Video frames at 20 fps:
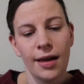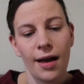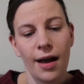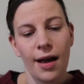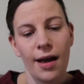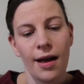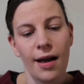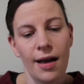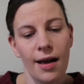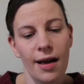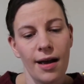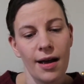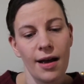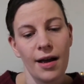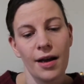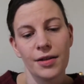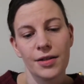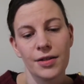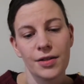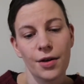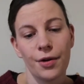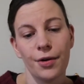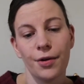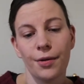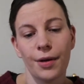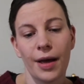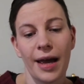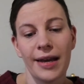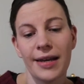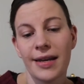
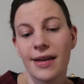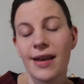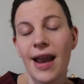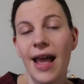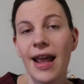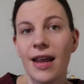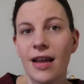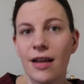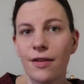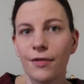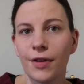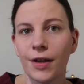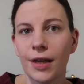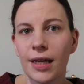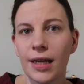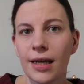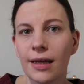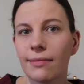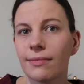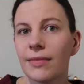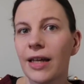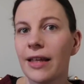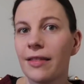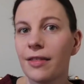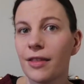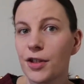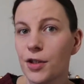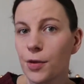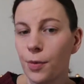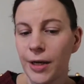so a navy in
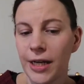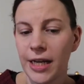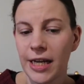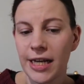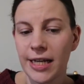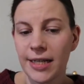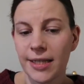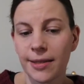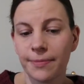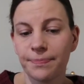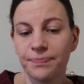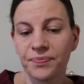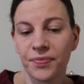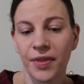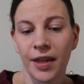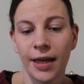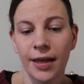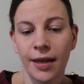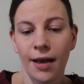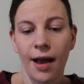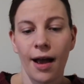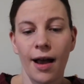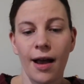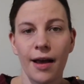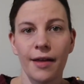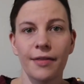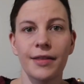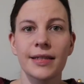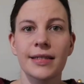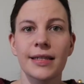the tweed.
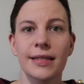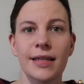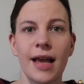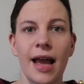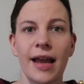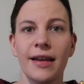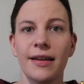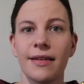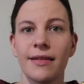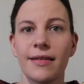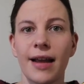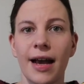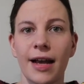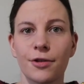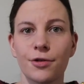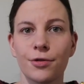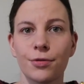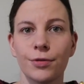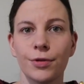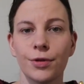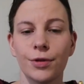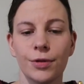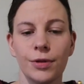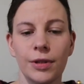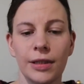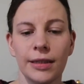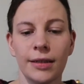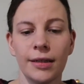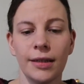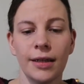This is a natural
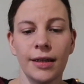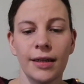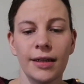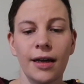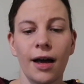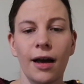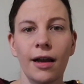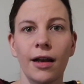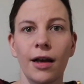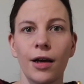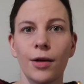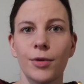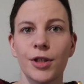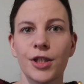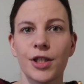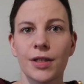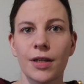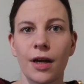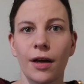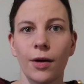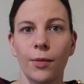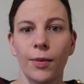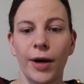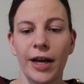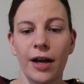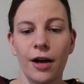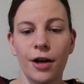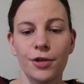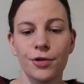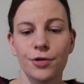colour, which is colourway
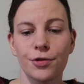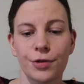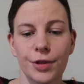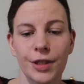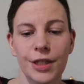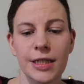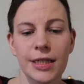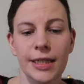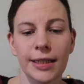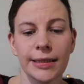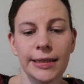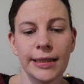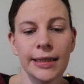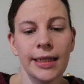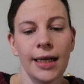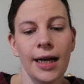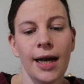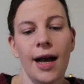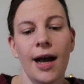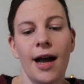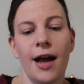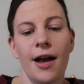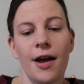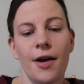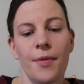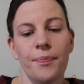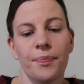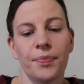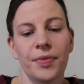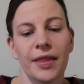100.
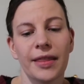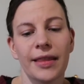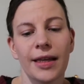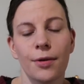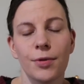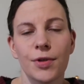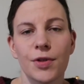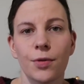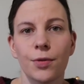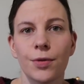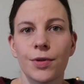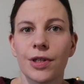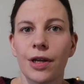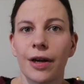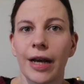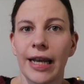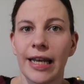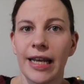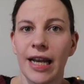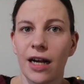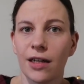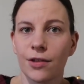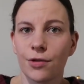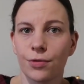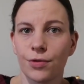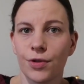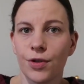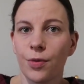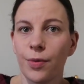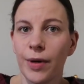There was also a
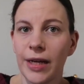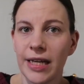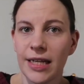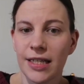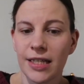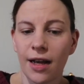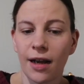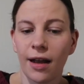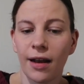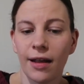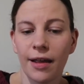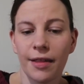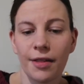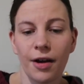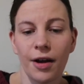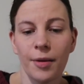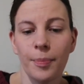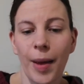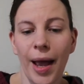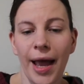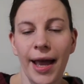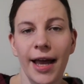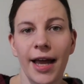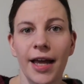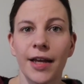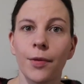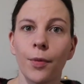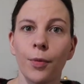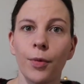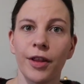natural tweed colour that I
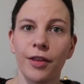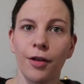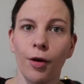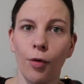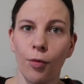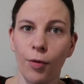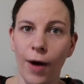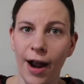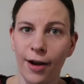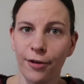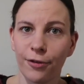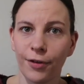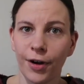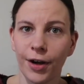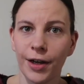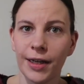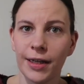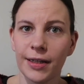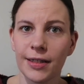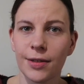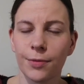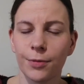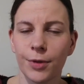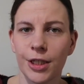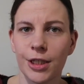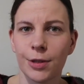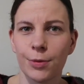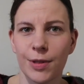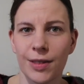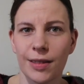paired with graphite,
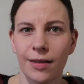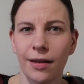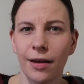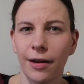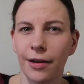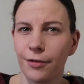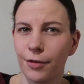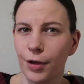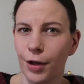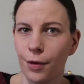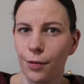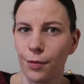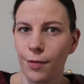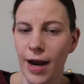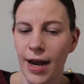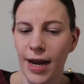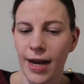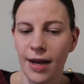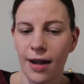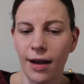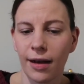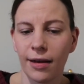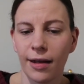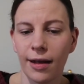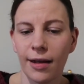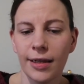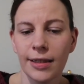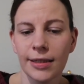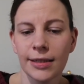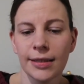which was kind of a grey colour.